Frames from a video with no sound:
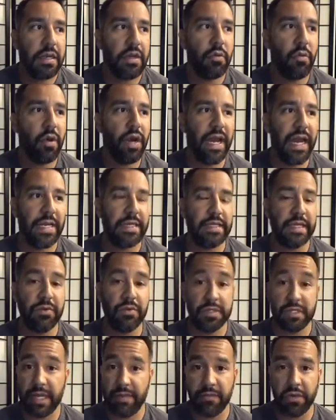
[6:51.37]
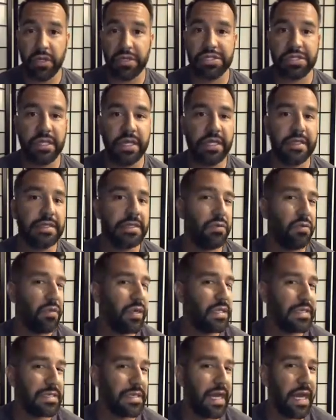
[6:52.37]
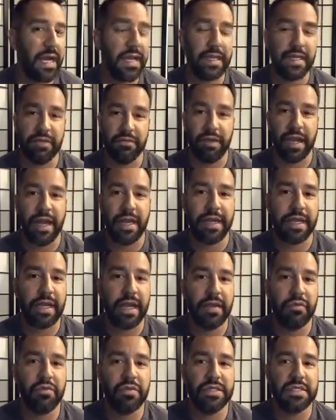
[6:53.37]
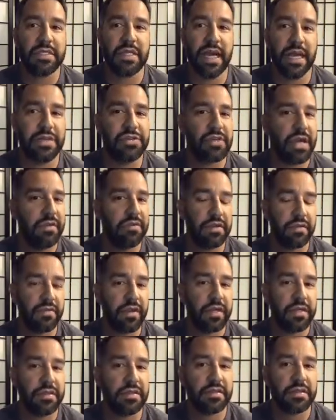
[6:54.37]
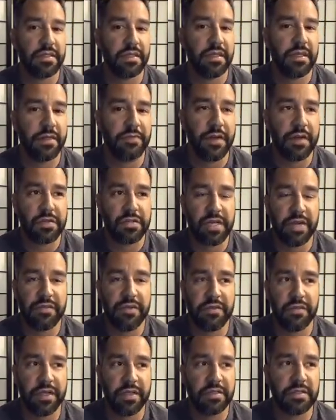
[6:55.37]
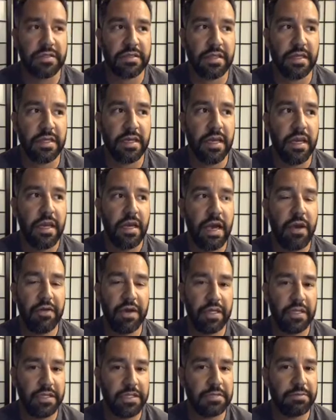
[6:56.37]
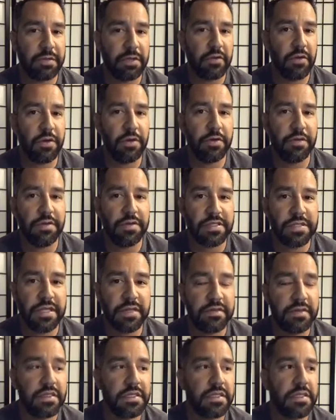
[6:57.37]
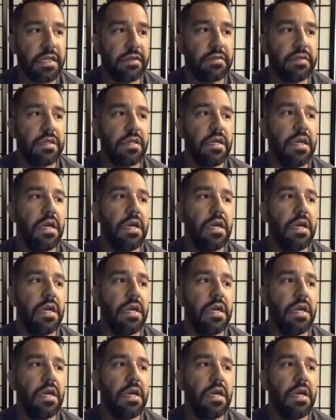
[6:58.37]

What I did was I merged lanes. It was not erratic. I was not driving recklessly. If I was driving recklessly, I would at least be going over 77.